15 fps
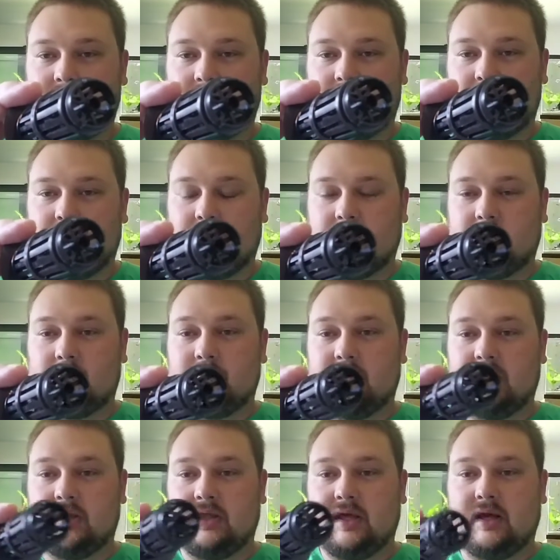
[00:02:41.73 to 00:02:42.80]

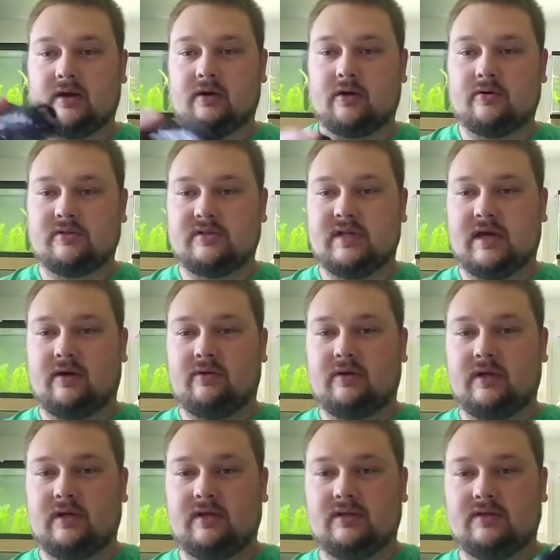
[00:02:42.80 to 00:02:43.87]
And the air goes down
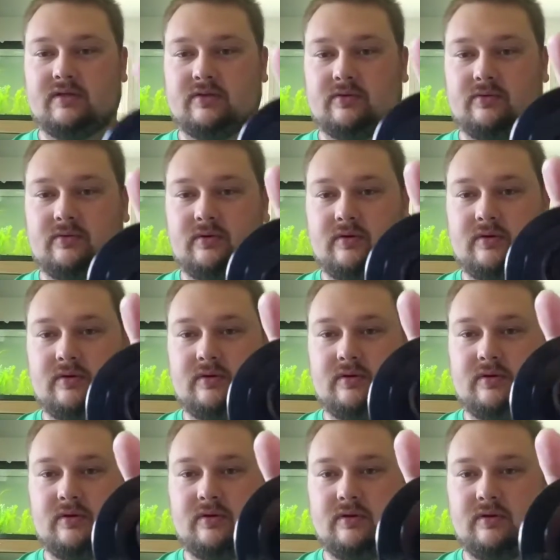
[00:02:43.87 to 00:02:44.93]
into
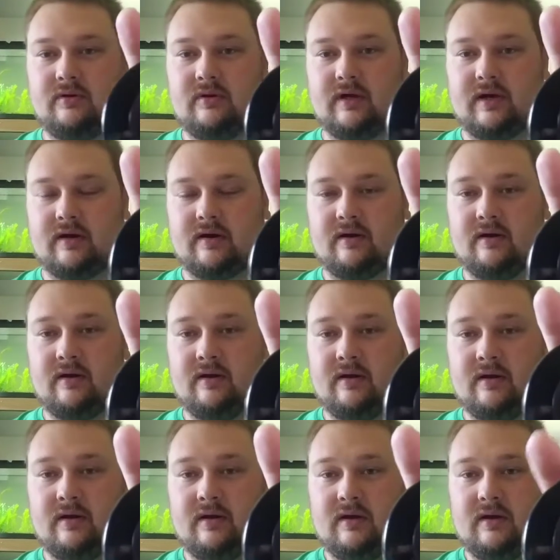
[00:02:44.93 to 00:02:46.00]
there,
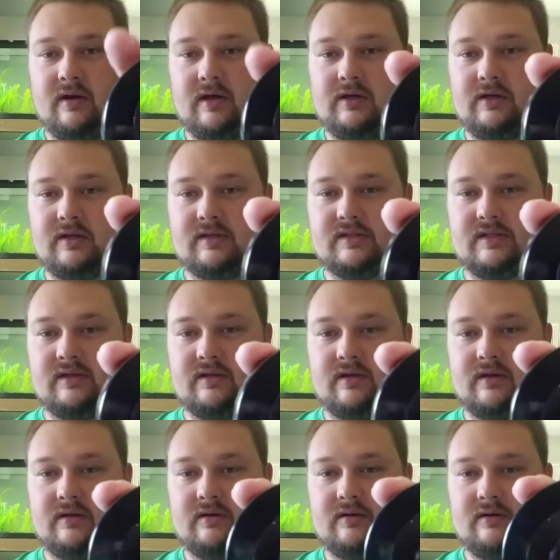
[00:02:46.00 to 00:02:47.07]
and you can see
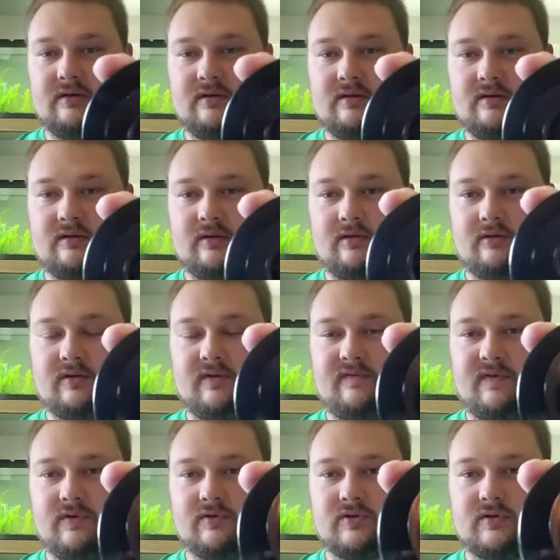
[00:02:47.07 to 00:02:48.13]
the little
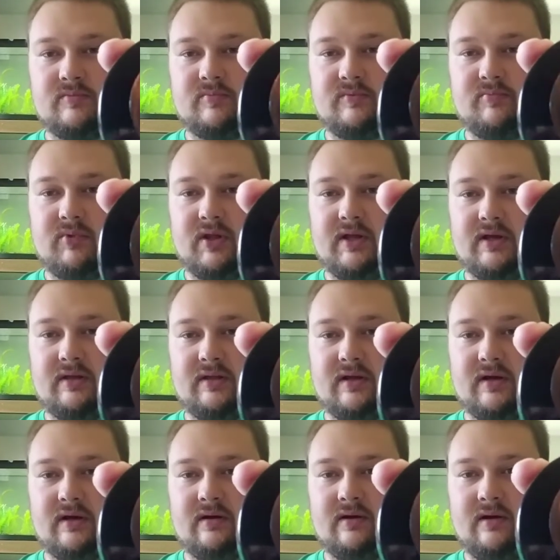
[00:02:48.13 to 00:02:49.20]
diffuser plate in
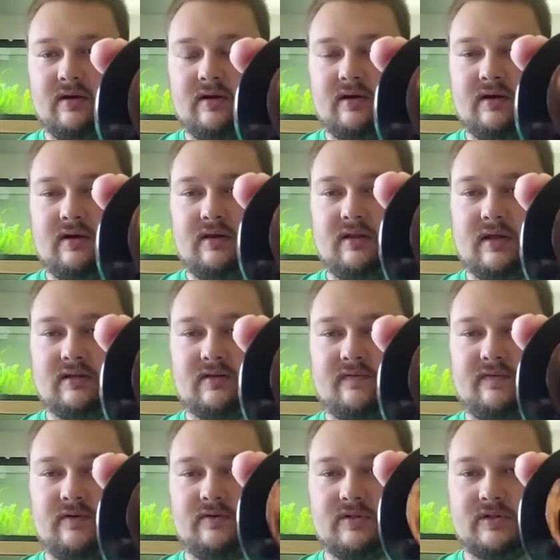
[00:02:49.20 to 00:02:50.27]
there, and that
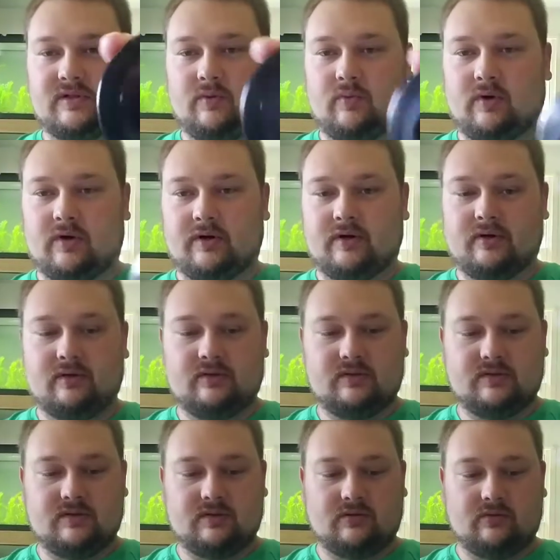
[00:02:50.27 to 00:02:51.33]
diffuses the water
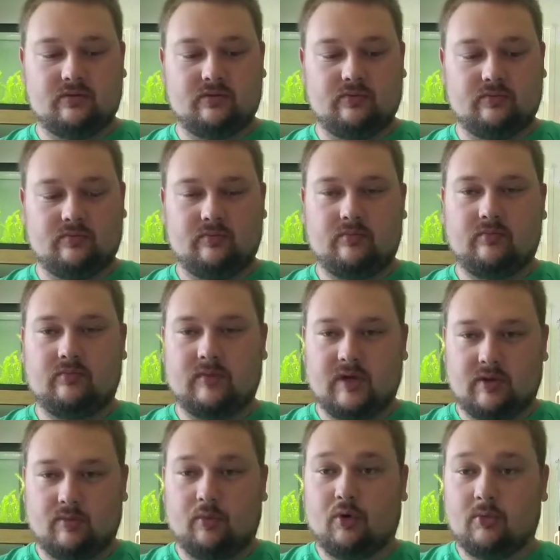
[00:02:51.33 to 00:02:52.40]
to
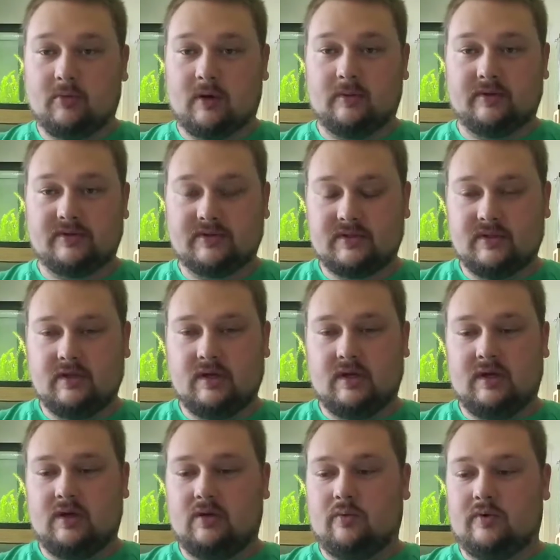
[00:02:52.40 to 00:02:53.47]
make more bubbles,
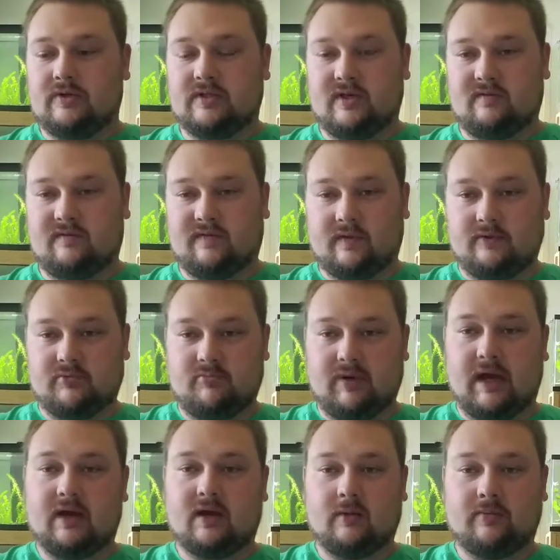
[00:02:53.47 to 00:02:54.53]
which then flows
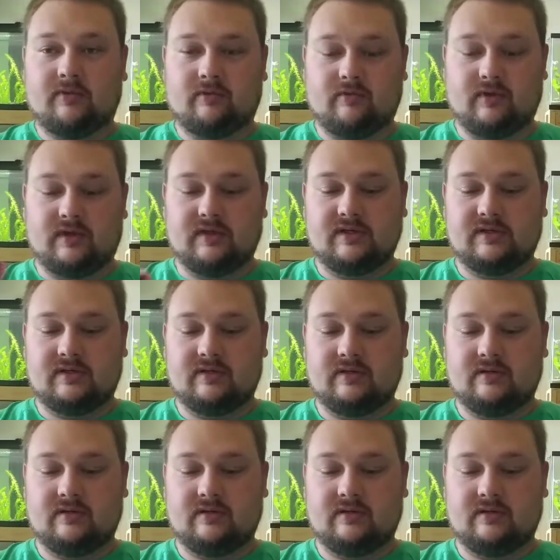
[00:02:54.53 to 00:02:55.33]
back up through this.